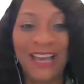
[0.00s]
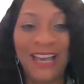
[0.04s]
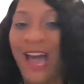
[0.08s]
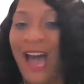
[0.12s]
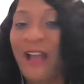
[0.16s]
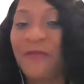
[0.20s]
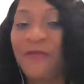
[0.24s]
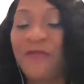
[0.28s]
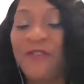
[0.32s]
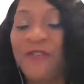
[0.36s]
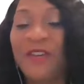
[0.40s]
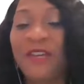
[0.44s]

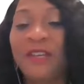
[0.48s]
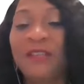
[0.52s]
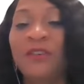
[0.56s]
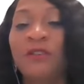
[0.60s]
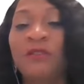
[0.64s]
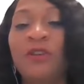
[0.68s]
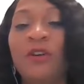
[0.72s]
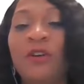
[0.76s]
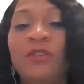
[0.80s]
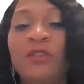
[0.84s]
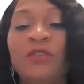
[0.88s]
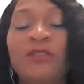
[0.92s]
I think,
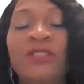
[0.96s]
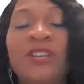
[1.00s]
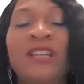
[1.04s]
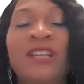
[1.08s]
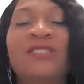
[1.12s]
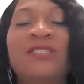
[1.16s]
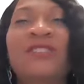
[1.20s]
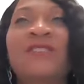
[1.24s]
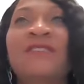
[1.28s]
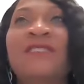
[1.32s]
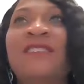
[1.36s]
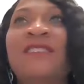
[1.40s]
you know, you
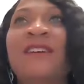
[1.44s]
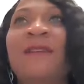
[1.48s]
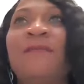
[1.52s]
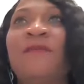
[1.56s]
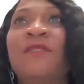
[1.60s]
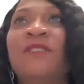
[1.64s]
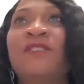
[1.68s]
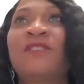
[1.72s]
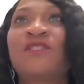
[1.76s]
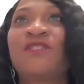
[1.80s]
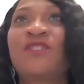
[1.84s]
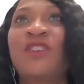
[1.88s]
touched on
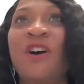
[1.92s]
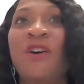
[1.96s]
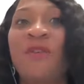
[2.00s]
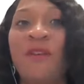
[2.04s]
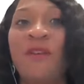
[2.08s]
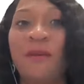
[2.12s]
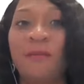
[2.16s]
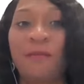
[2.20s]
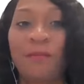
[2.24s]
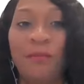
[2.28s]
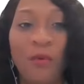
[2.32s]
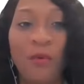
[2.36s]
something so
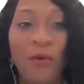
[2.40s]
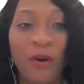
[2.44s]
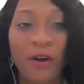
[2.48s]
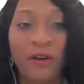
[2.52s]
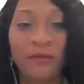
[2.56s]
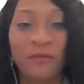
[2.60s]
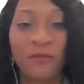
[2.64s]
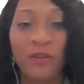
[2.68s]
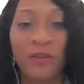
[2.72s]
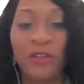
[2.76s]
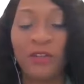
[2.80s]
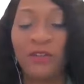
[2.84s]

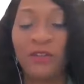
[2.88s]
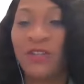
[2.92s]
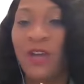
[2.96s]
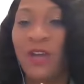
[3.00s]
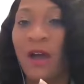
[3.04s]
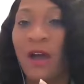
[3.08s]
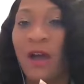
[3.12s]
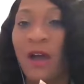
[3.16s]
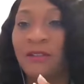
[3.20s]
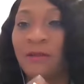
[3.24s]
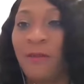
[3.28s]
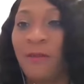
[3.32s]
important when you
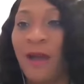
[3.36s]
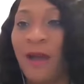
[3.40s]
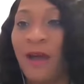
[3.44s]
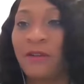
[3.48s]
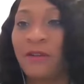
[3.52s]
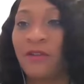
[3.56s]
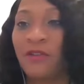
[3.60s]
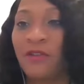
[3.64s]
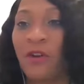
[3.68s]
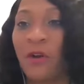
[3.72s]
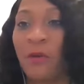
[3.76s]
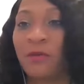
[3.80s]
talked
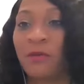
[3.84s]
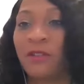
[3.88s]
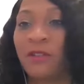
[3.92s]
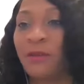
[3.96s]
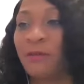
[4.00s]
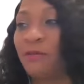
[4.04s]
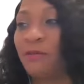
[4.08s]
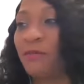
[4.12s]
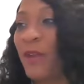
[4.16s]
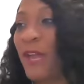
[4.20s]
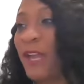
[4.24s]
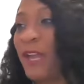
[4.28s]
about, you know,
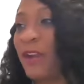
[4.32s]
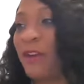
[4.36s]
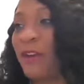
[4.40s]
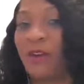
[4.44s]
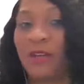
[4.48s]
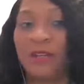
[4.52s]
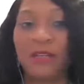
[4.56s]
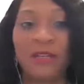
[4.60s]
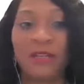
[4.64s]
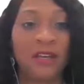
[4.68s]
comparing